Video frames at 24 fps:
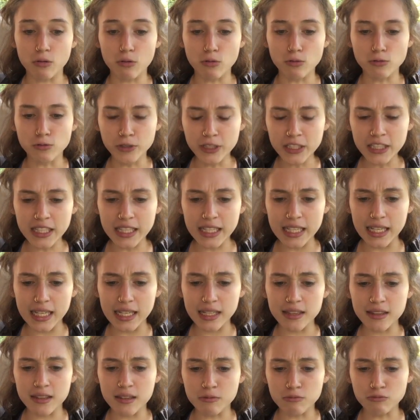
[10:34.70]

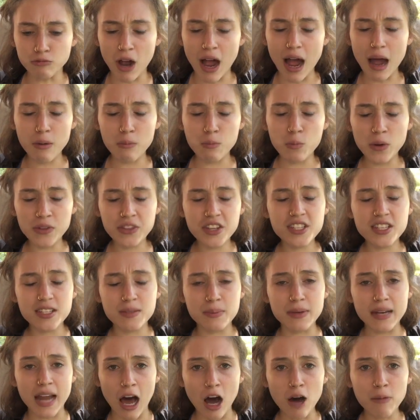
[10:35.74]
what this has
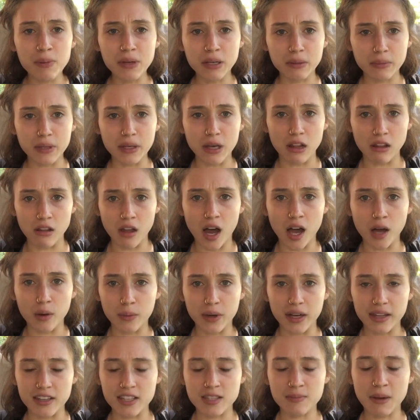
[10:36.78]
been helping me a lot
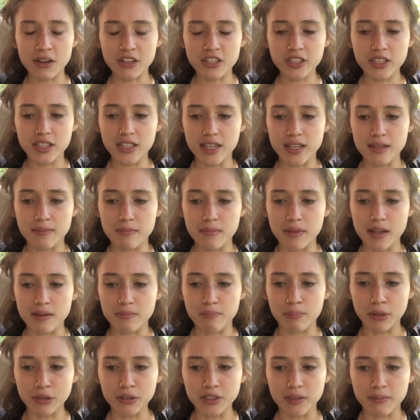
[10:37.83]
with, especially
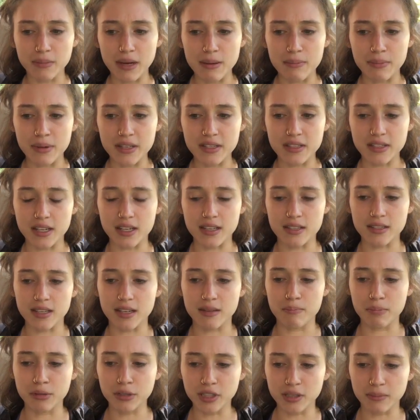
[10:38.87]
in building my business
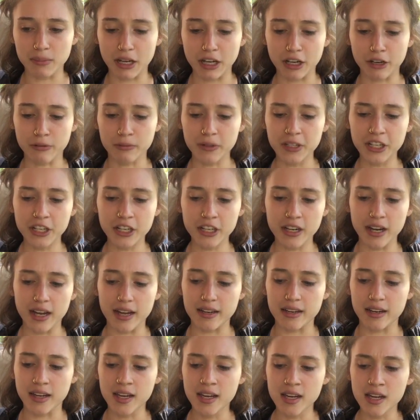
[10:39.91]
and building my career
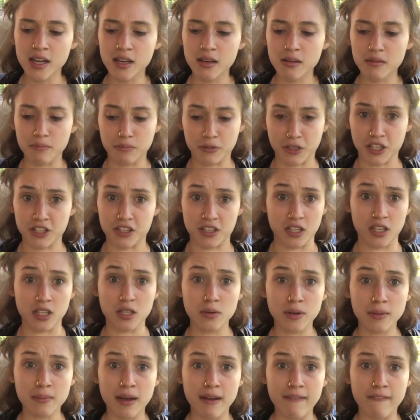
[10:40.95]
and
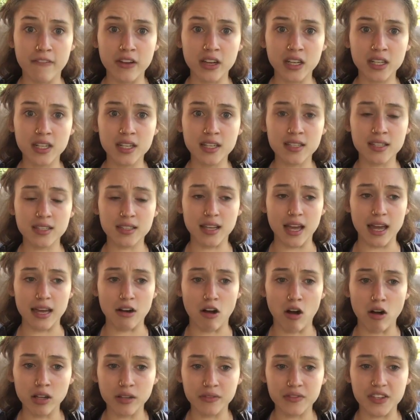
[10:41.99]
continuing my fitness and
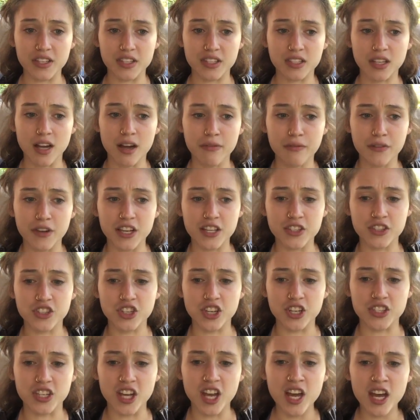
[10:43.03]
all of this stuff, is
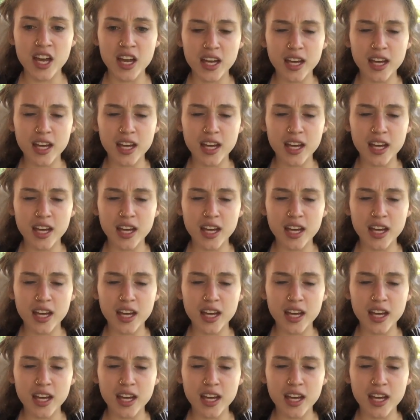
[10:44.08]
just,